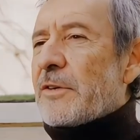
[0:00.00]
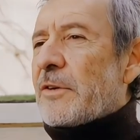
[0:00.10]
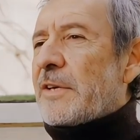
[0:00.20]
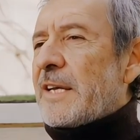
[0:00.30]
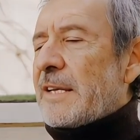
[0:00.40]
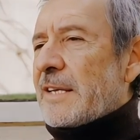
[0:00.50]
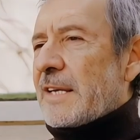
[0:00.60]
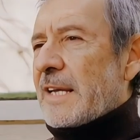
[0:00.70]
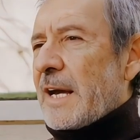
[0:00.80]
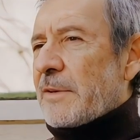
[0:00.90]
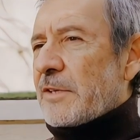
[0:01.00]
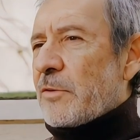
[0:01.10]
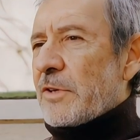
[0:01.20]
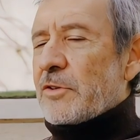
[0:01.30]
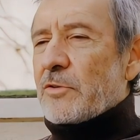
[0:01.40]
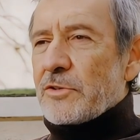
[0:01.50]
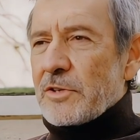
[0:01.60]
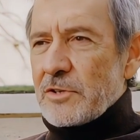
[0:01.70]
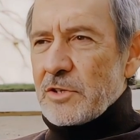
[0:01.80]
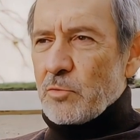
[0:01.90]
to detect any damage or issues
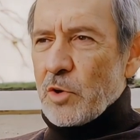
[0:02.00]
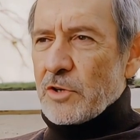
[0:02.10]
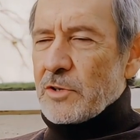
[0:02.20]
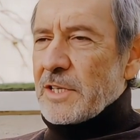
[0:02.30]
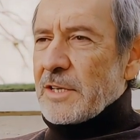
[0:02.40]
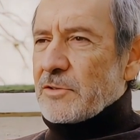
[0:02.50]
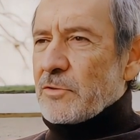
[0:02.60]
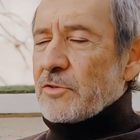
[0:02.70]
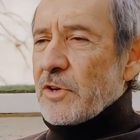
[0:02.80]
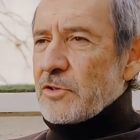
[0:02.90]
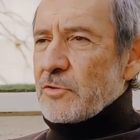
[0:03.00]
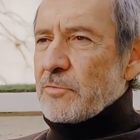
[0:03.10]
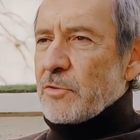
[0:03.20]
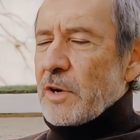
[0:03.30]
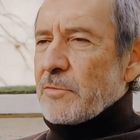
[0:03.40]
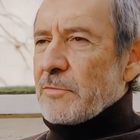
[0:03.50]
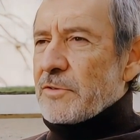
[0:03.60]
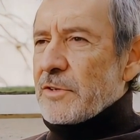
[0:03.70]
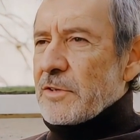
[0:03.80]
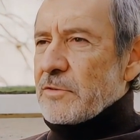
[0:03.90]
such as water leaks or structural
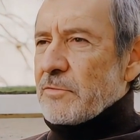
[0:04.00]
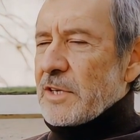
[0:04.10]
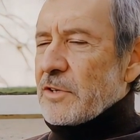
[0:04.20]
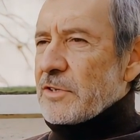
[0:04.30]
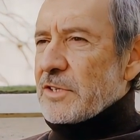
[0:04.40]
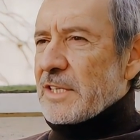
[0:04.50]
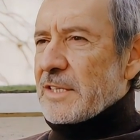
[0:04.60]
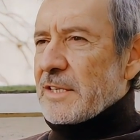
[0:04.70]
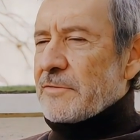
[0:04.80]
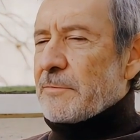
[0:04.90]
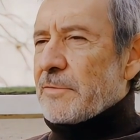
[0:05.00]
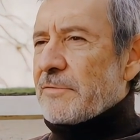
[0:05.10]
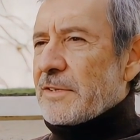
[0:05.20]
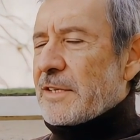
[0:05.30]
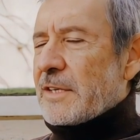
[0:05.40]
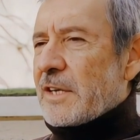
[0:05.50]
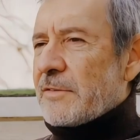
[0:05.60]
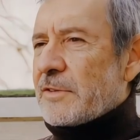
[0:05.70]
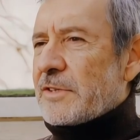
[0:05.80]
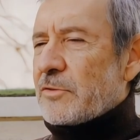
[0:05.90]
problems. Regular cleaning of the PVC
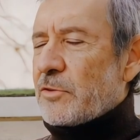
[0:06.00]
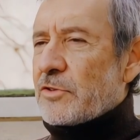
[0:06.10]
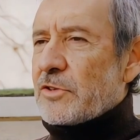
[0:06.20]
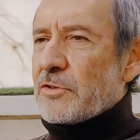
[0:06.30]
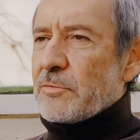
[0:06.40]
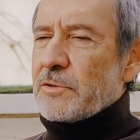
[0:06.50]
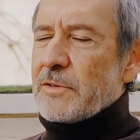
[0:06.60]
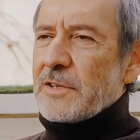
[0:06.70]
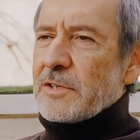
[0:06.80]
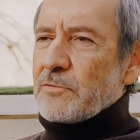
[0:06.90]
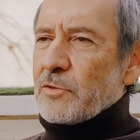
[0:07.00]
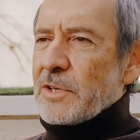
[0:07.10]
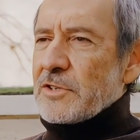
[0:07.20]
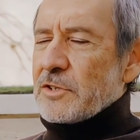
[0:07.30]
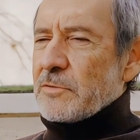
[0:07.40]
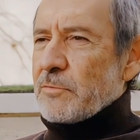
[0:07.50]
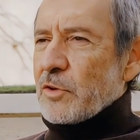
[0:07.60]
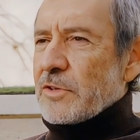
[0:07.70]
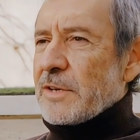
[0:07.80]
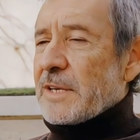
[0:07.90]
cover is crucial to prevent the formation of
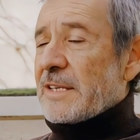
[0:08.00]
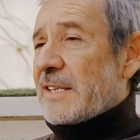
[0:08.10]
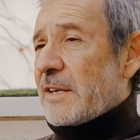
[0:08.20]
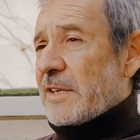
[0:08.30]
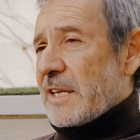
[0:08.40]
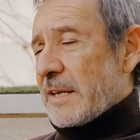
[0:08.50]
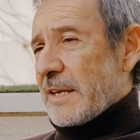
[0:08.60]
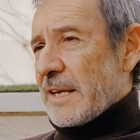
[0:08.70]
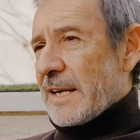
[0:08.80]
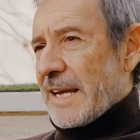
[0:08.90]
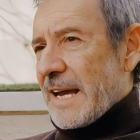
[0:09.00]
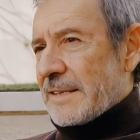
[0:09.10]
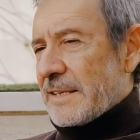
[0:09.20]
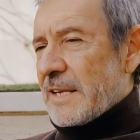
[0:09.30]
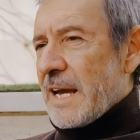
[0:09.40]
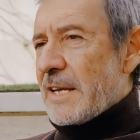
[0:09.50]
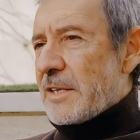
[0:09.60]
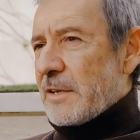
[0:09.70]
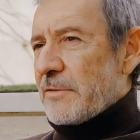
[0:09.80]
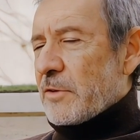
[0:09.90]
mold and bacteria, enhancing the
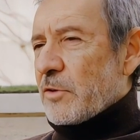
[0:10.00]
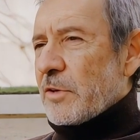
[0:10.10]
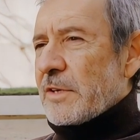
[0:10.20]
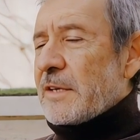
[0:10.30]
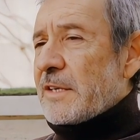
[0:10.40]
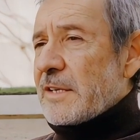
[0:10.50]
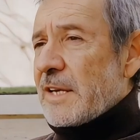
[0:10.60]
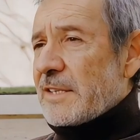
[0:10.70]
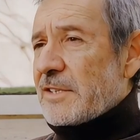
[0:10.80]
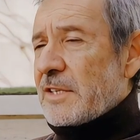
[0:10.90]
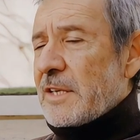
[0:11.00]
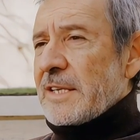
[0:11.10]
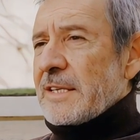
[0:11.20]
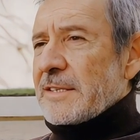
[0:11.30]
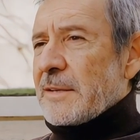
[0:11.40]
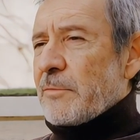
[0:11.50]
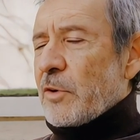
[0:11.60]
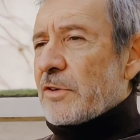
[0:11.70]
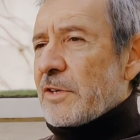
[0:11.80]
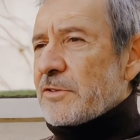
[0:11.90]
hygiene of the court. Additionally, it's
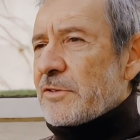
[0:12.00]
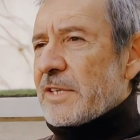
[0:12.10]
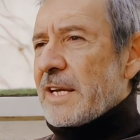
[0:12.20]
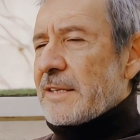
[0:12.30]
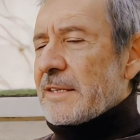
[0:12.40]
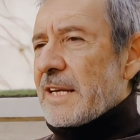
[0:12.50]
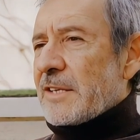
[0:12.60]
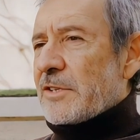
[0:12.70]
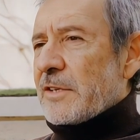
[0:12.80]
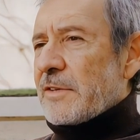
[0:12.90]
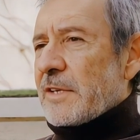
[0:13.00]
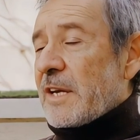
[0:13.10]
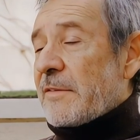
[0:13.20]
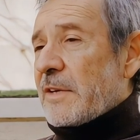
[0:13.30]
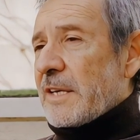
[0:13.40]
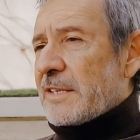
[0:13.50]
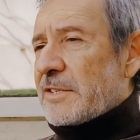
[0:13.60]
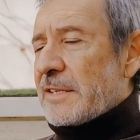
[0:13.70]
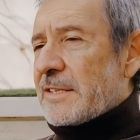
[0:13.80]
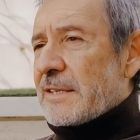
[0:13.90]
important to check the tension of the cover and
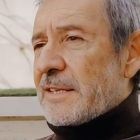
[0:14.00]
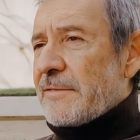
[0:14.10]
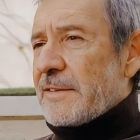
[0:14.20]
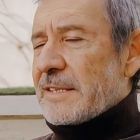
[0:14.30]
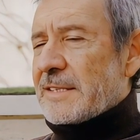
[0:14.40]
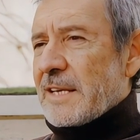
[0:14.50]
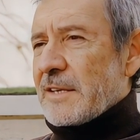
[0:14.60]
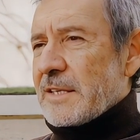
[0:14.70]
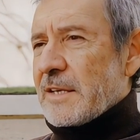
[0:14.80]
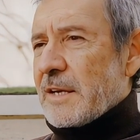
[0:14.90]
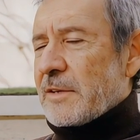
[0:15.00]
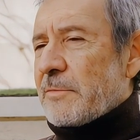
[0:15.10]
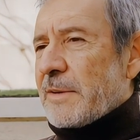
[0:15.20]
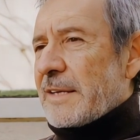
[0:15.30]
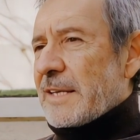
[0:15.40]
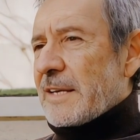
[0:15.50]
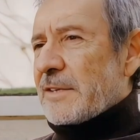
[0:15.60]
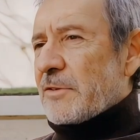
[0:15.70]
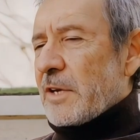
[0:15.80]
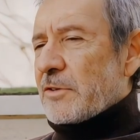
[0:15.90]
adjust it, if necessary, to maintain
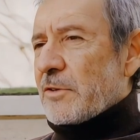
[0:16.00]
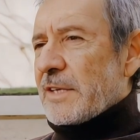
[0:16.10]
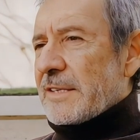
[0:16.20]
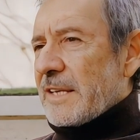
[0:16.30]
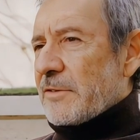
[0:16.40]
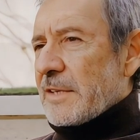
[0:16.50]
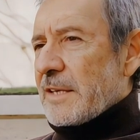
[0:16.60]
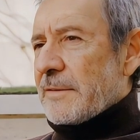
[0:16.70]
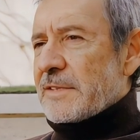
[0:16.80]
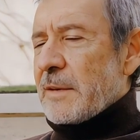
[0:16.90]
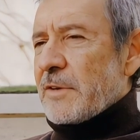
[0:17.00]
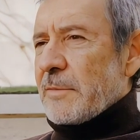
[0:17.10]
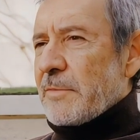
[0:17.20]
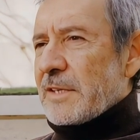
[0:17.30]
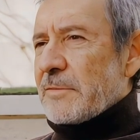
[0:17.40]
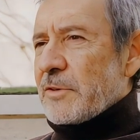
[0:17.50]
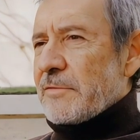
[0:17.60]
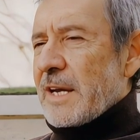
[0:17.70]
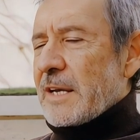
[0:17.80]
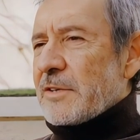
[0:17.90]
structural integrity. Some companies
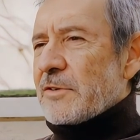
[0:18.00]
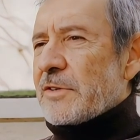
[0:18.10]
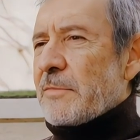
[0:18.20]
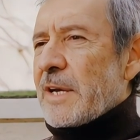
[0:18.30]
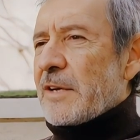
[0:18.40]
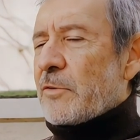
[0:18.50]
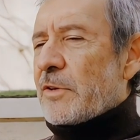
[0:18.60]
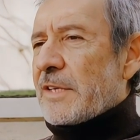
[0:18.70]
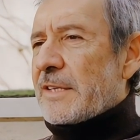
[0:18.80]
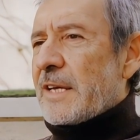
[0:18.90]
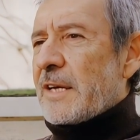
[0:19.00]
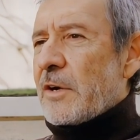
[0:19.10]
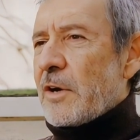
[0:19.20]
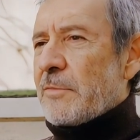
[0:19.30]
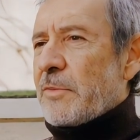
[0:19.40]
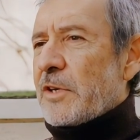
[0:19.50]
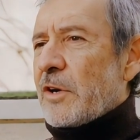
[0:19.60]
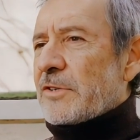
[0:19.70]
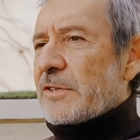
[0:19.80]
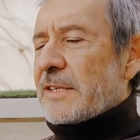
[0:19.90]
provide a user manual detailing all the
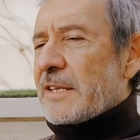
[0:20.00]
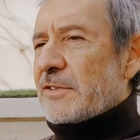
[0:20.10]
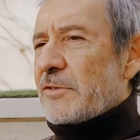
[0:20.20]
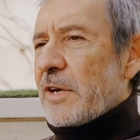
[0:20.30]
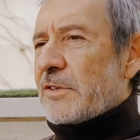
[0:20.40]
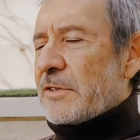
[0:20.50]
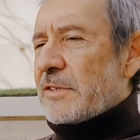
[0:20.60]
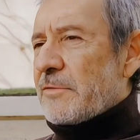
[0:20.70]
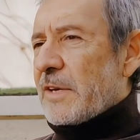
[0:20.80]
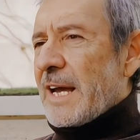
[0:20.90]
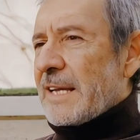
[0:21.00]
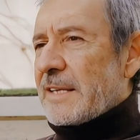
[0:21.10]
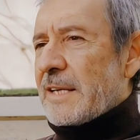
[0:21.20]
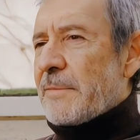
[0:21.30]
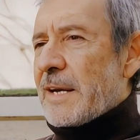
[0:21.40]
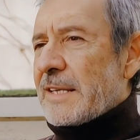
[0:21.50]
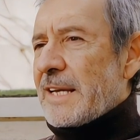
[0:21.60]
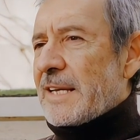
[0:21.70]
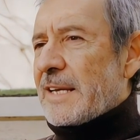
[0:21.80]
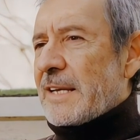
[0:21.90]
precautions and instructions for handling,
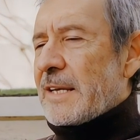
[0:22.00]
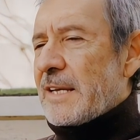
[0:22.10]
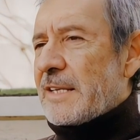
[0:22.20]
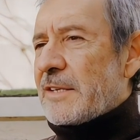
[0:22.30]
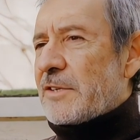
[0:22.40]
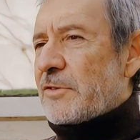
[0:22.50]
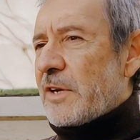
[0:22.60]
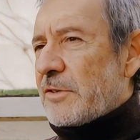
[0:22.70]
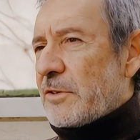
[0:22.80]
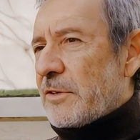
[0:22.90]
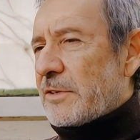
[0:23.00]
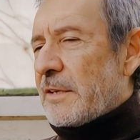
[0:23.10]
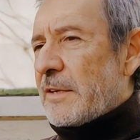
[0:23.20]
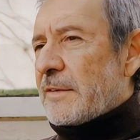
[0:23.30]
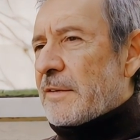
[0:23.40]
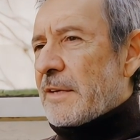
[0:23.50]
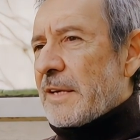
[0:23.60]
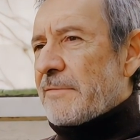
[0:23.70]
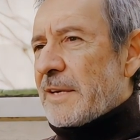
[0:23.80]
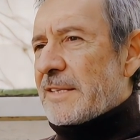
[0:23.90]
maintaining, and cleaning their structures.
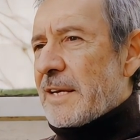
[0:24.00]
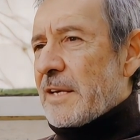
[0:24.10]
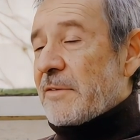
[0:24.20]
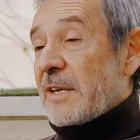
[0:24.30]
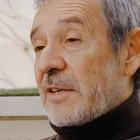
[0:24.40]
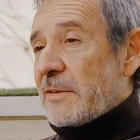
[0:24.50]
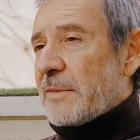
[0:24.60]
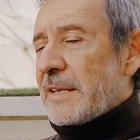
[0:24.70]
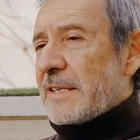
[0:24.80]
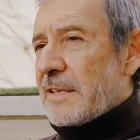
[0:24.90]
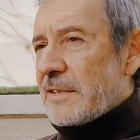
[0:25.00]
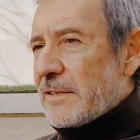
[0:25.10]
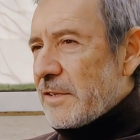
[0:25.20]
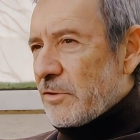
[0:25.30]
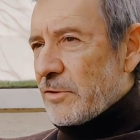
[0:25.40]
Investing in regular maintenance not